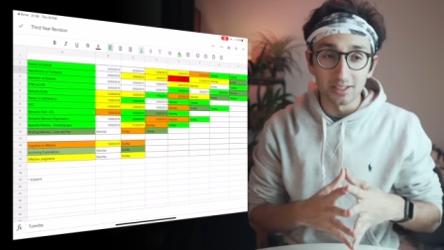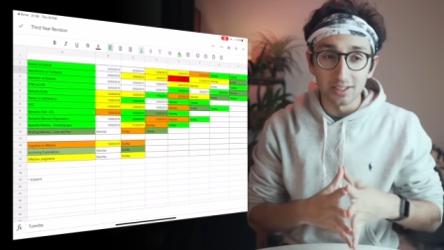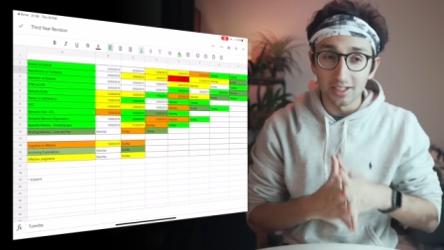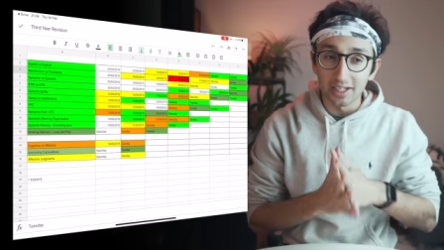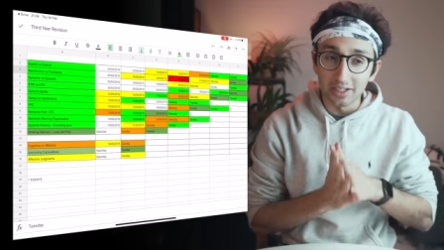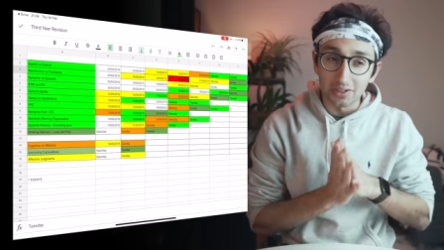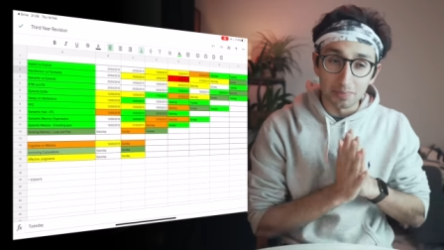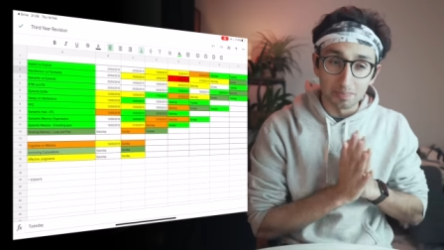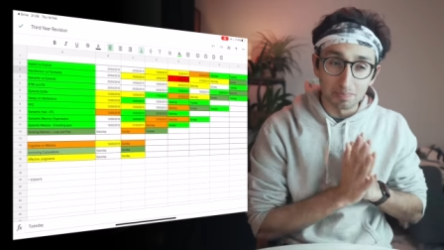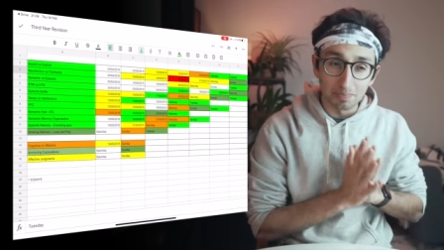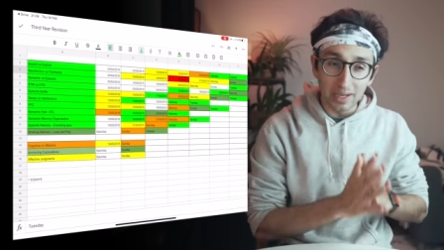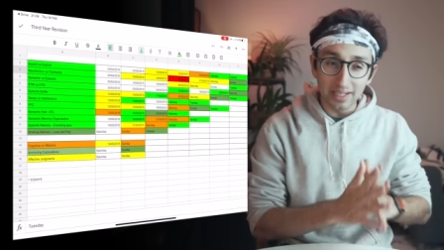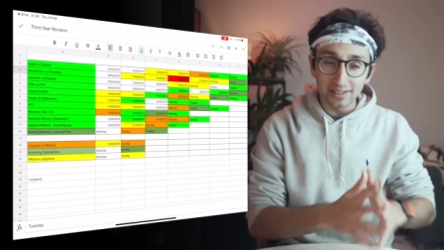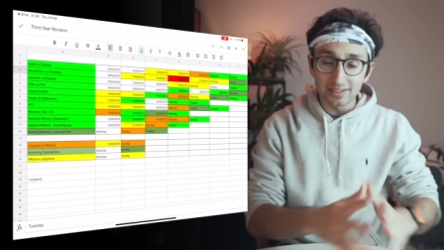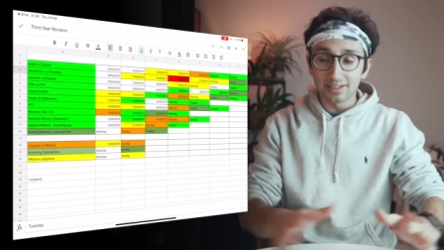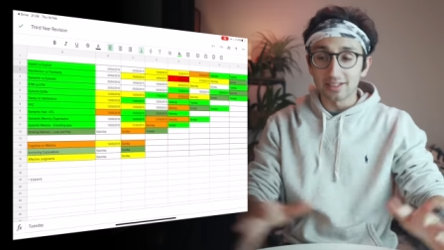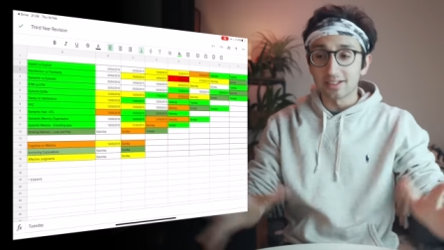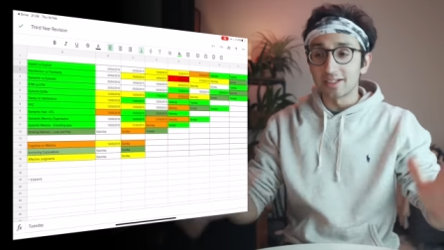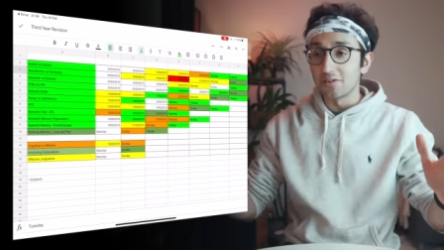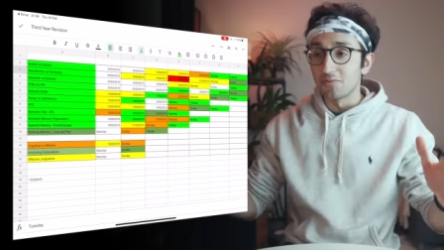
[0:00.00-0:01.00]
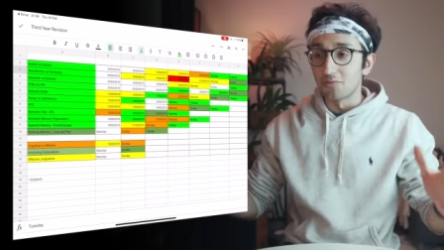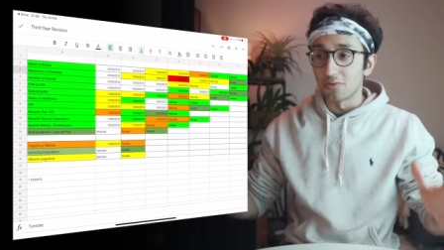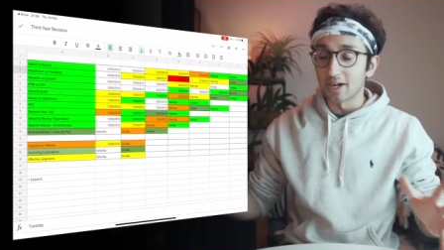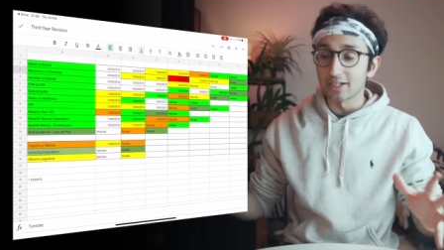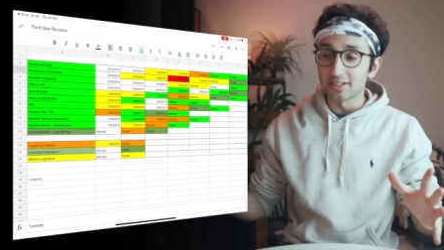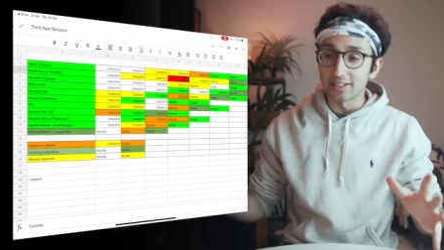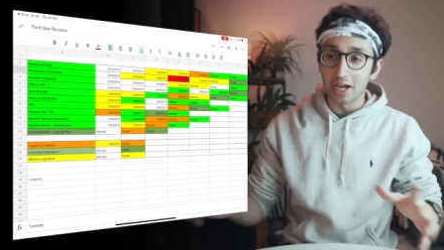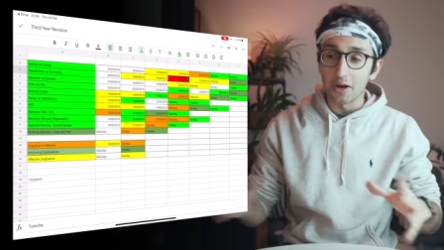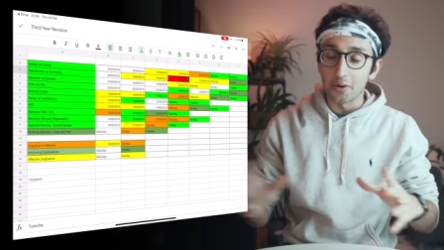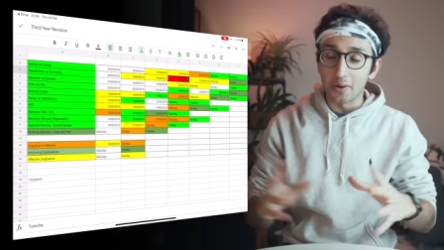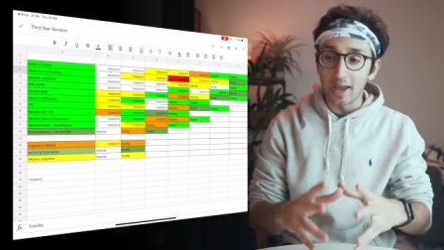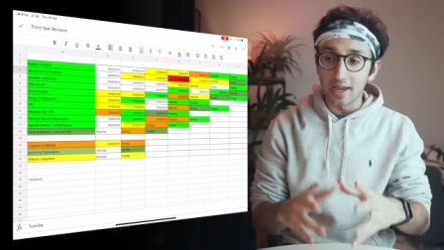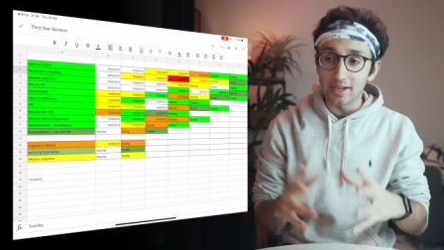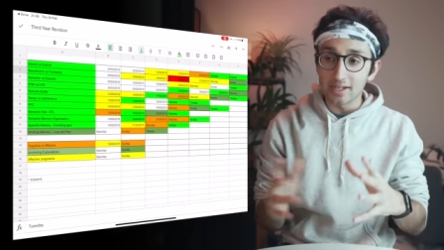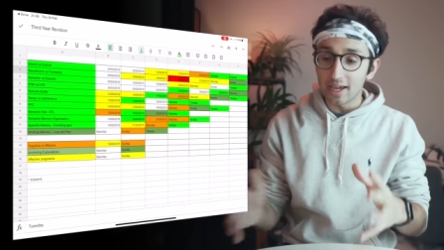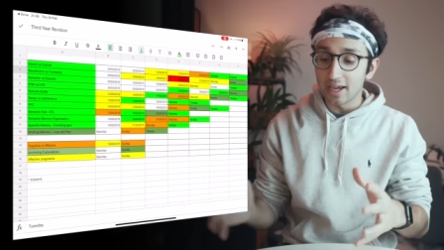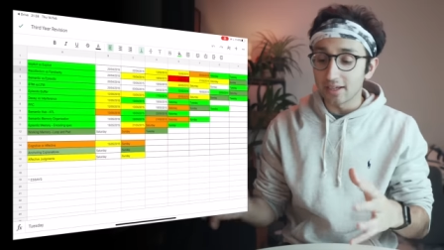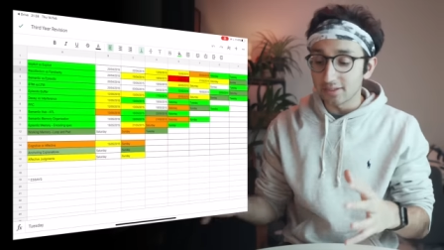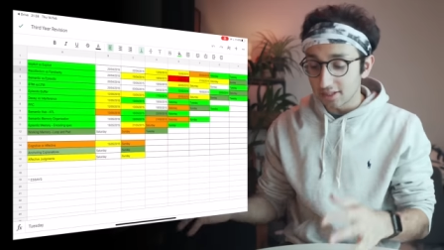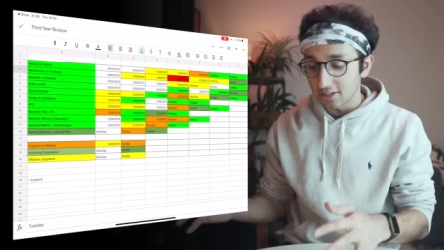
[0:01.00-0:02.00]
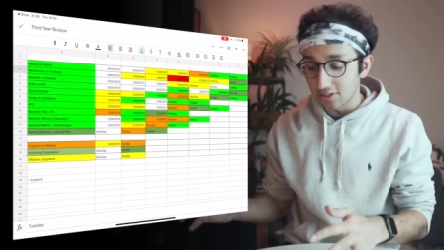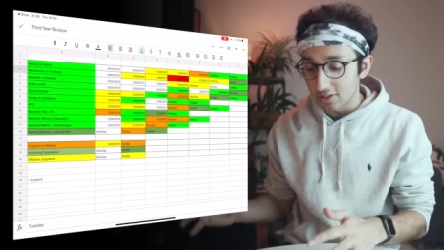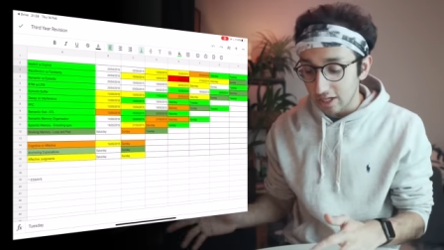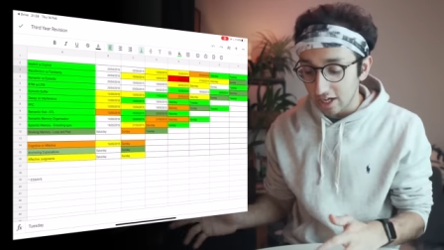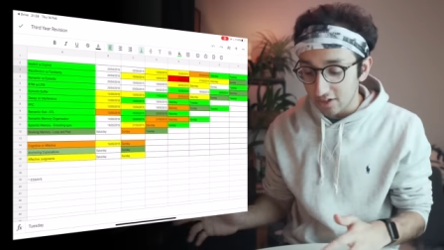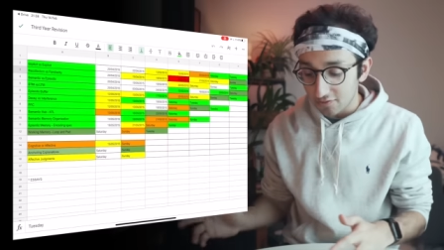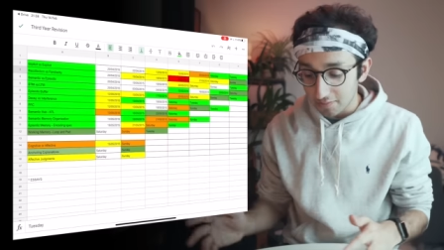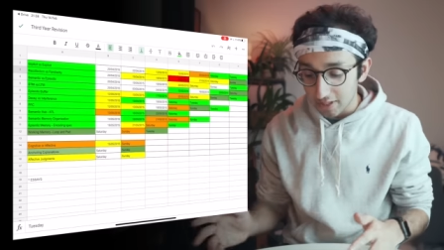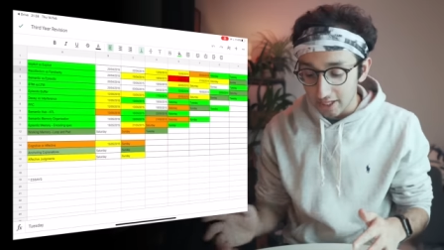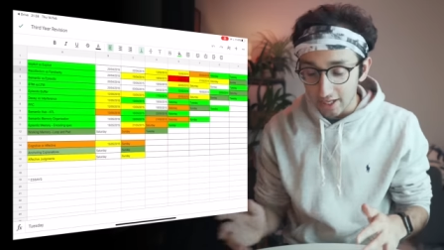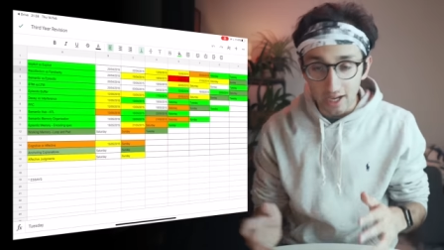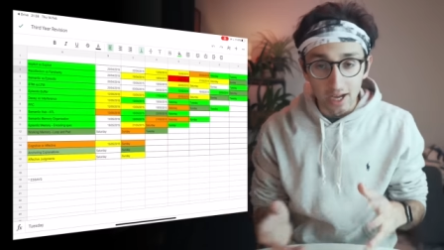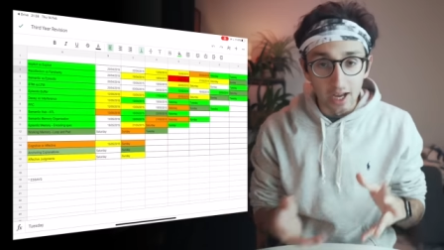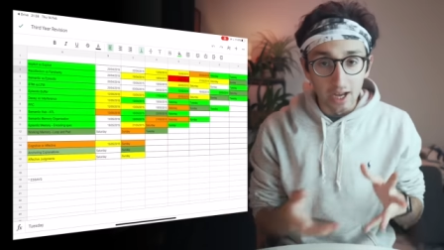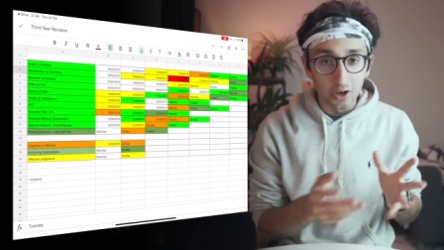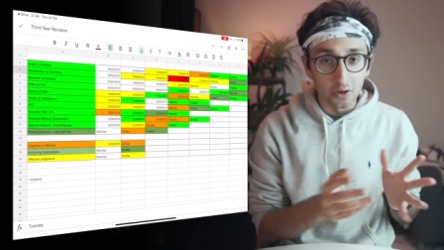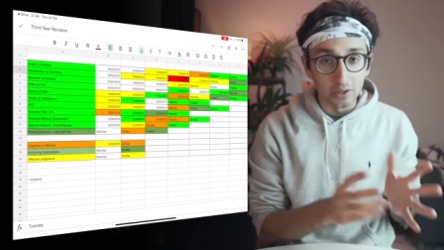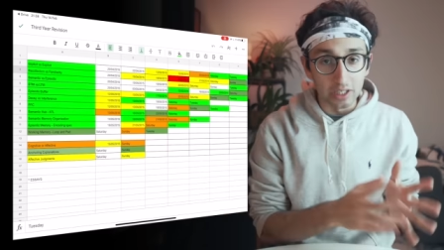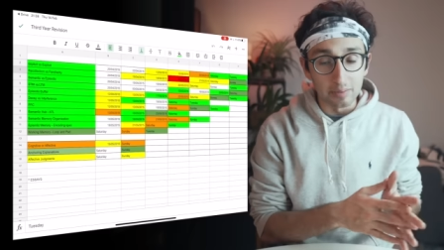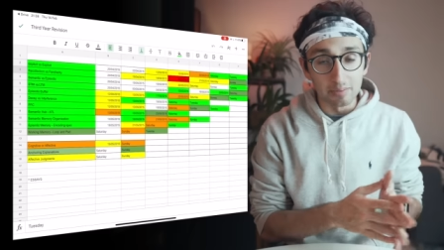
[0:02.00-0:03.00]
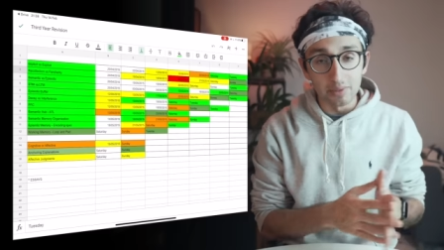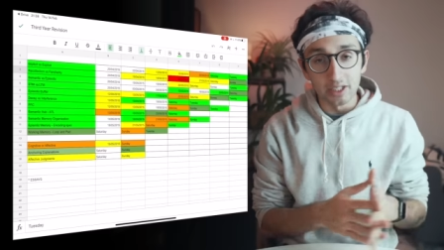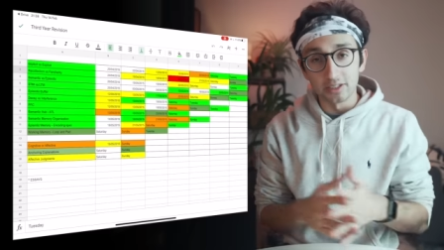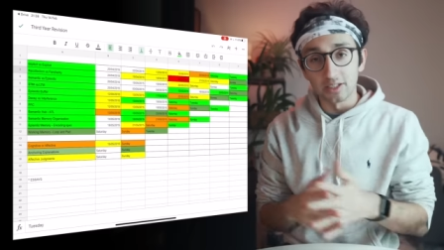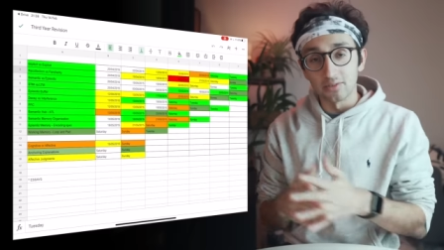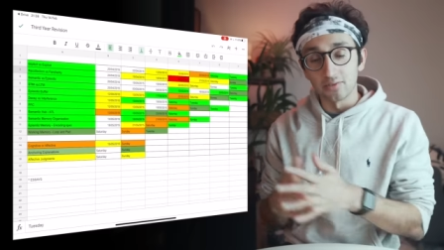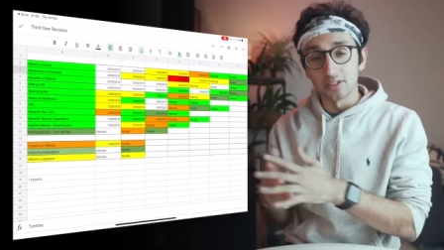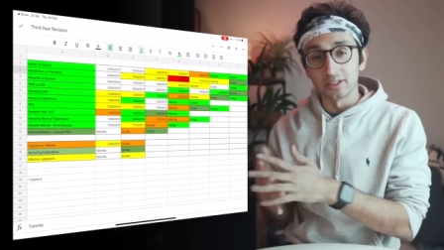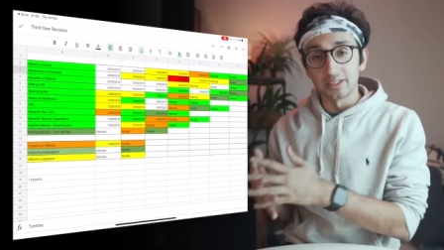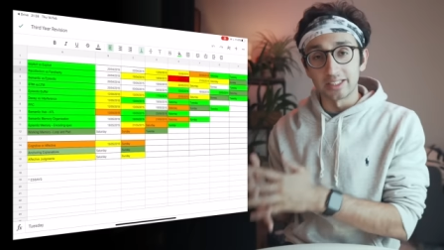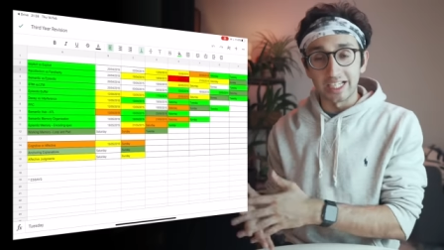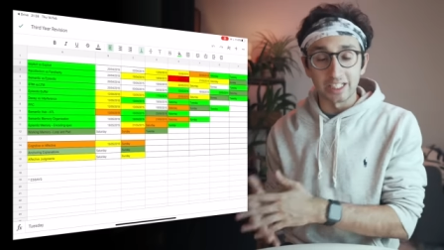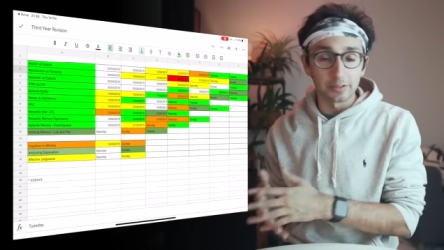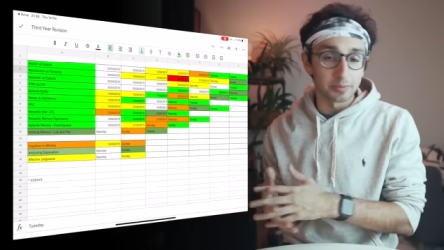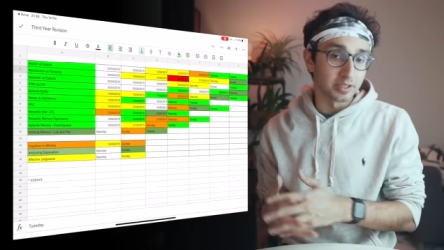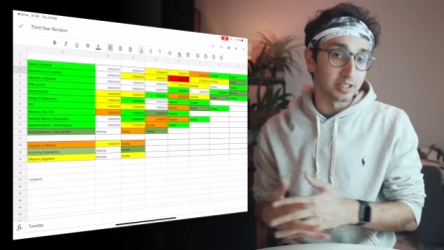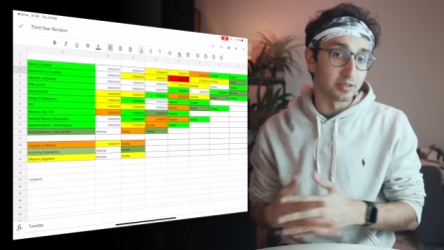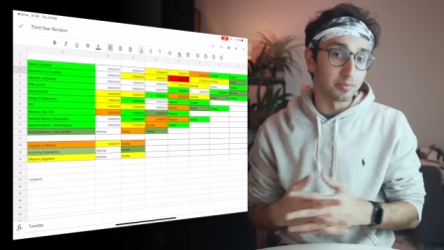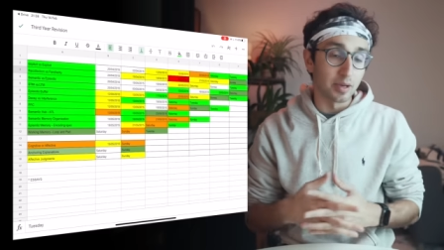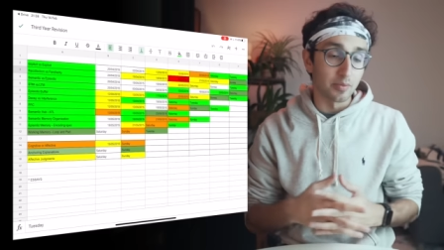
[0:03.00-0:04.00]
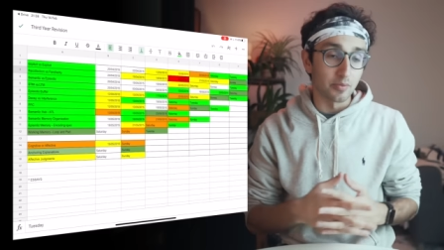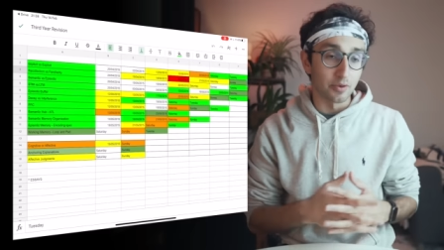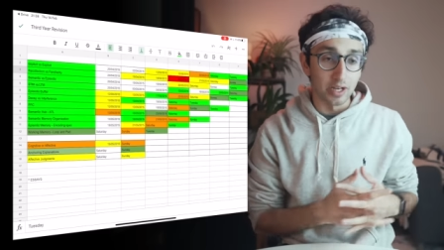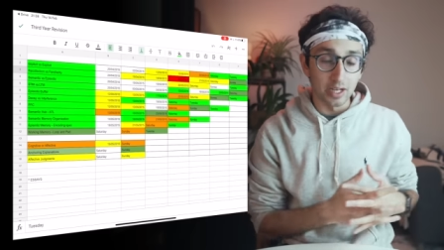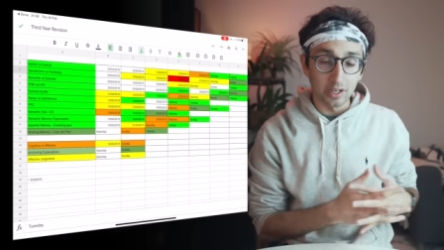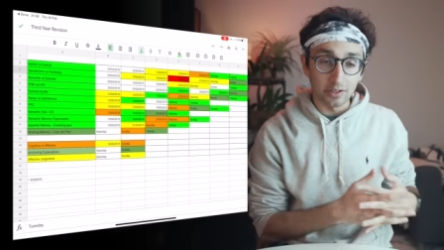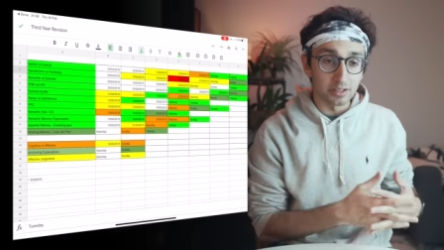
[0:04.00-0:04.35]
until I could basically write out any essay you gave me on implicit versus explicit memory.